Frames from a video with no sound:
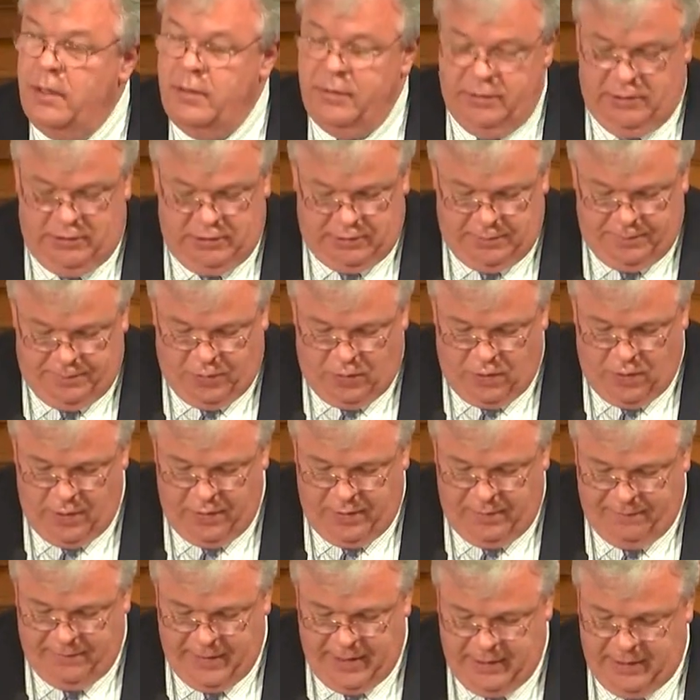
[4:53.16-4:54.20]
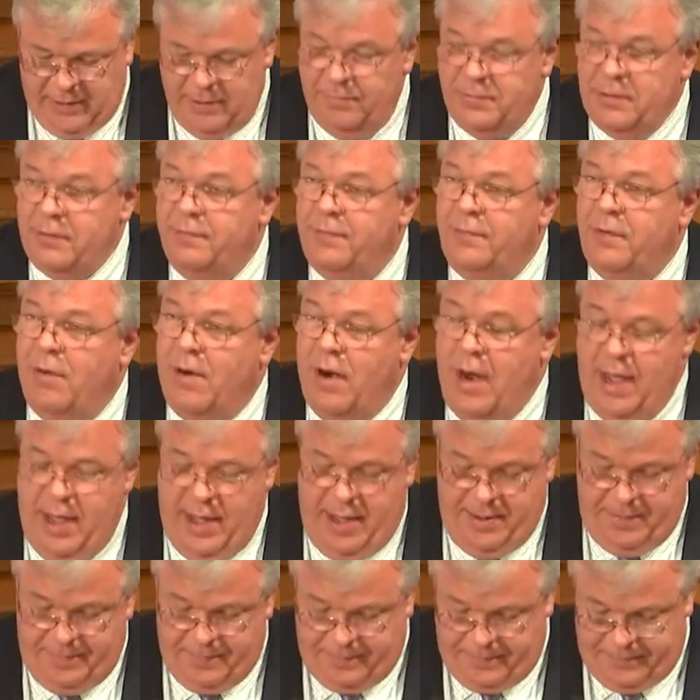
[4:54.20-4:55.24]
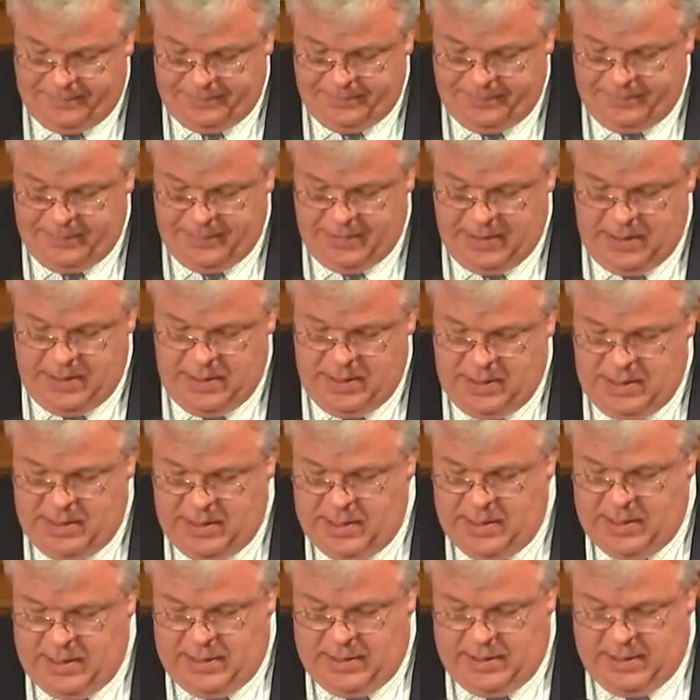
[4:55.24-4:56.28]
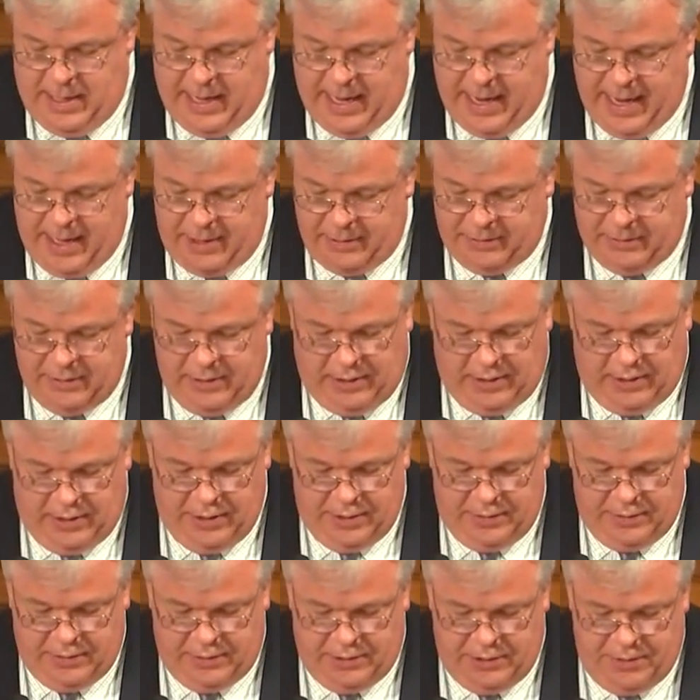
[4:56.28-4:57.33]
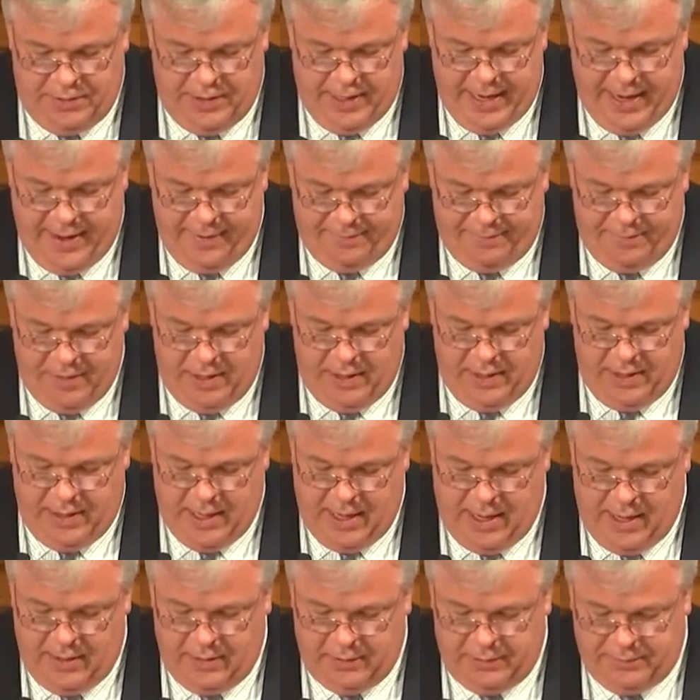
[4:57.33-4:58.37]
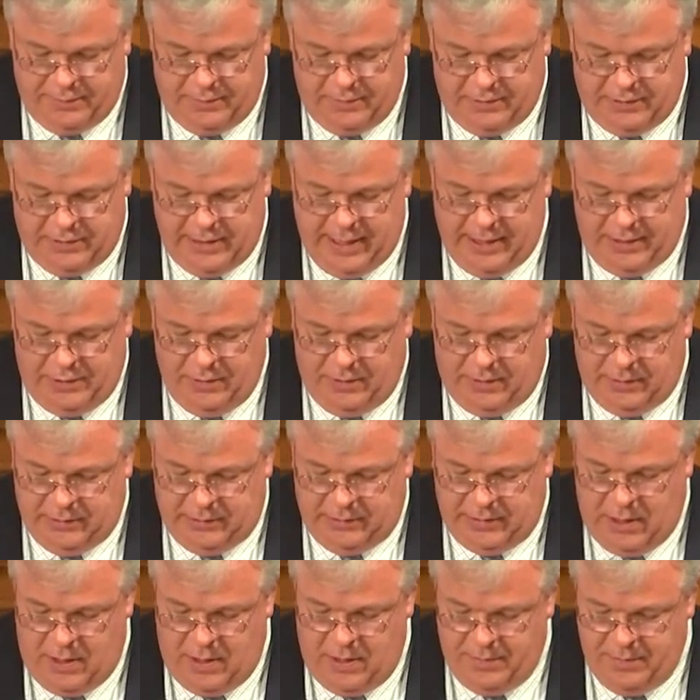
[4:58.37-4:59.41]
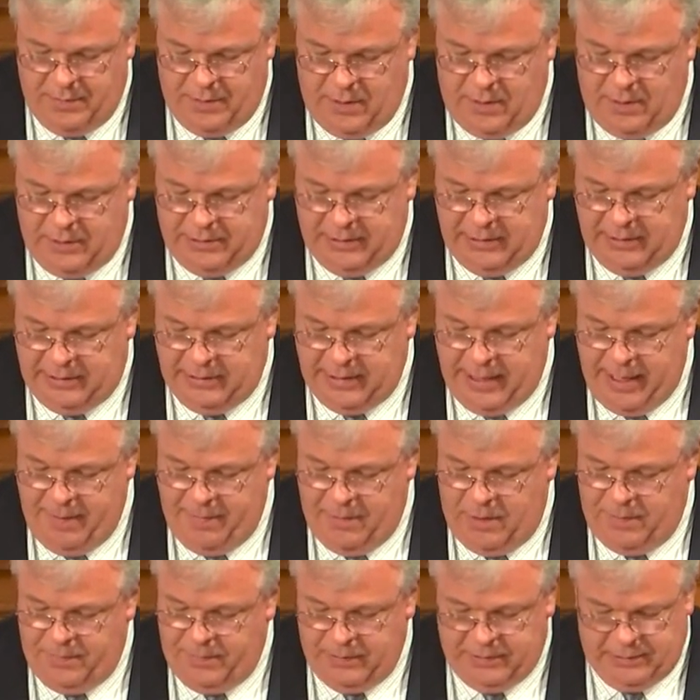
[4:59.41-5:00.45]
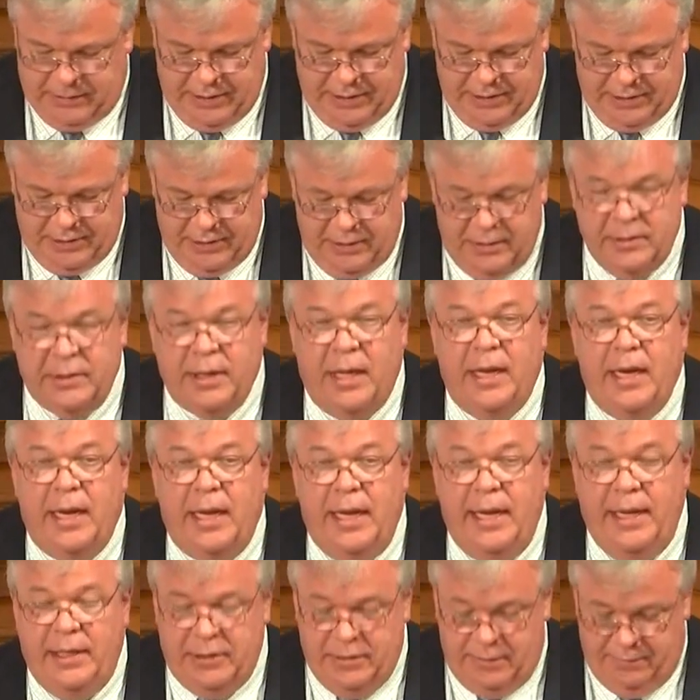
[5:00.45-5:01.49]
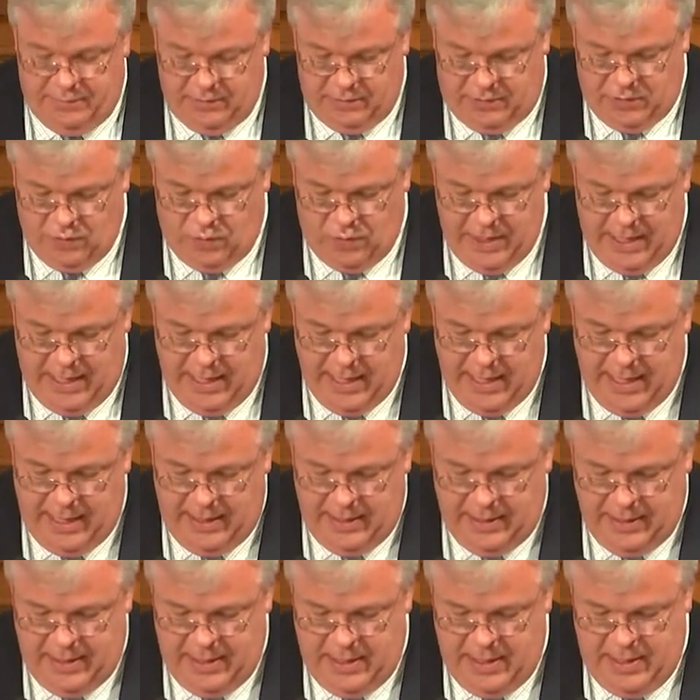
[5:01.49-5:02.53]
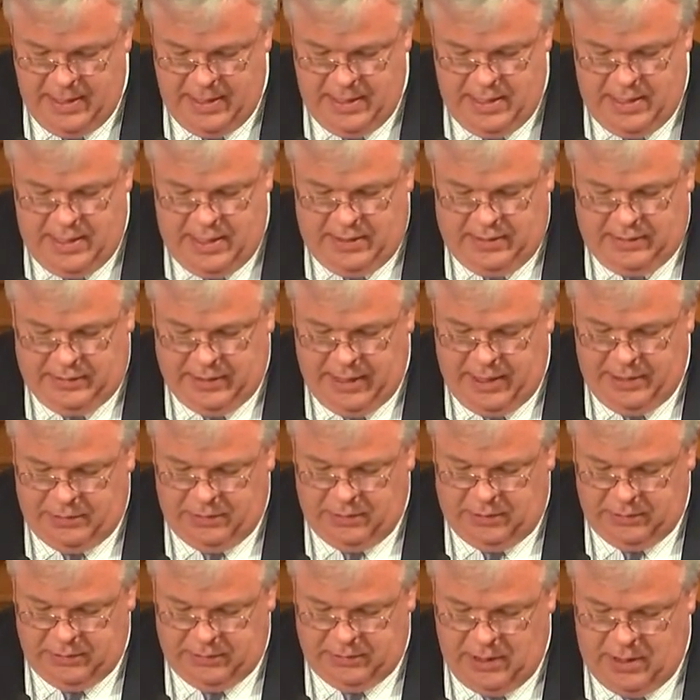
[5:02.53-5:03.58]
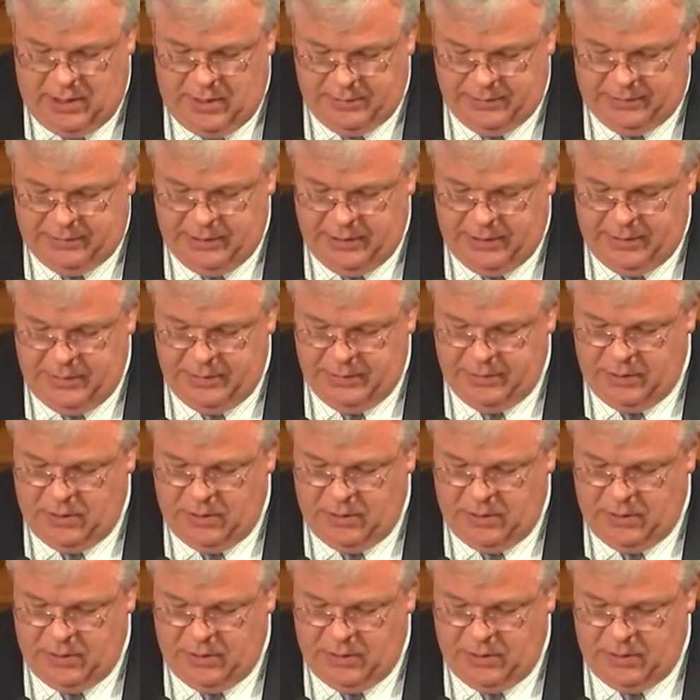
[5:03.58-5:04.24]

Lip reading: To support the victims of crime, the House includes $2.5 million for sexual assault nurse examiner positions at each of the 28 sexual assault centers